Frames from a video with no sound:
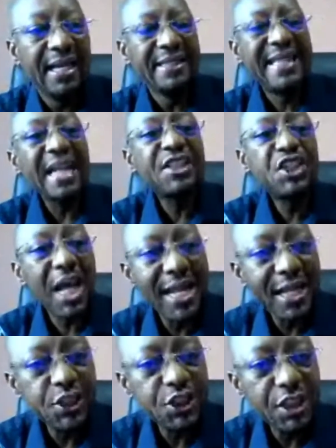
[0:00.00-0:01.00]
That
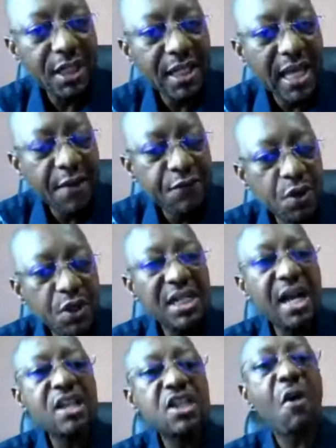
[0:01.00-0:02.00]
challenge, if you
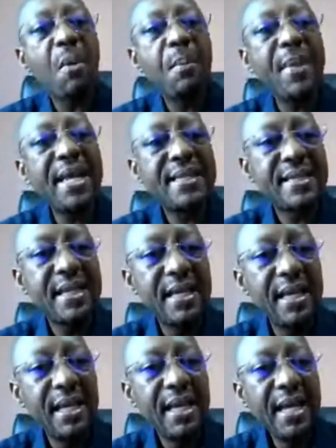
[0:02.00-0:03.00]
transform it
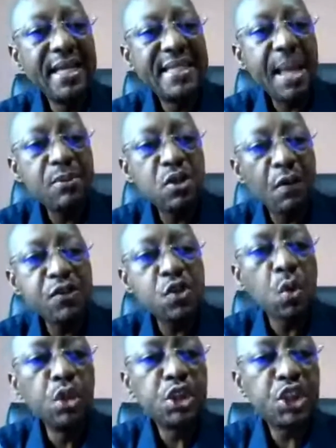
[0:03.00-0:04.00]
in terms of
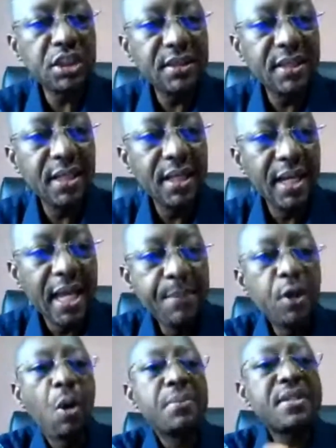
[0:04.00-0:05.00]
solution,
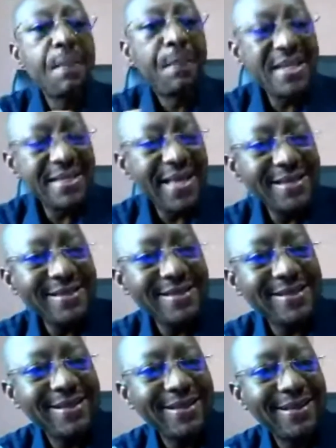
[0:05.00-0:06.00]
becomes a
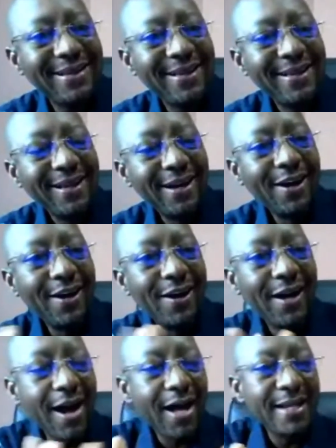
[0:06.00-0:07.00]
business,
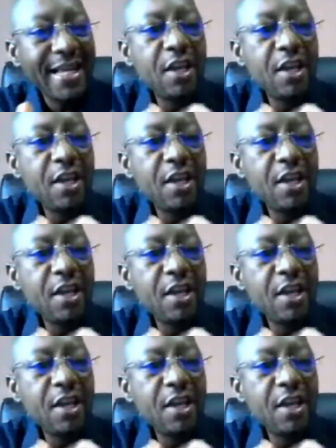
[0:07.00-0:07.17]
an